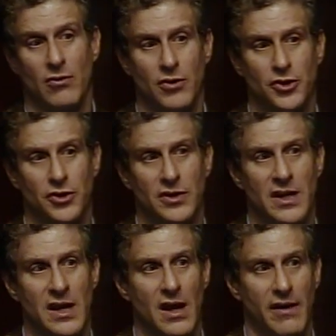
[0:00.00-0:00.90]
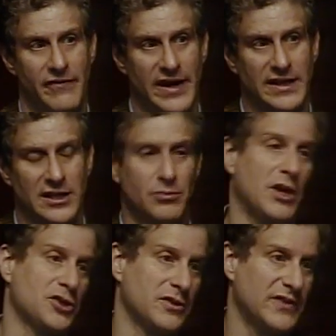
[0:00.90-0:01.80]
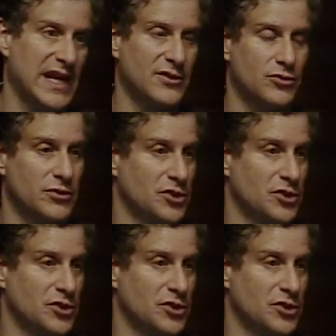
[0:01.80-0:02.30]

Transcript: or it should affect expression of the downstream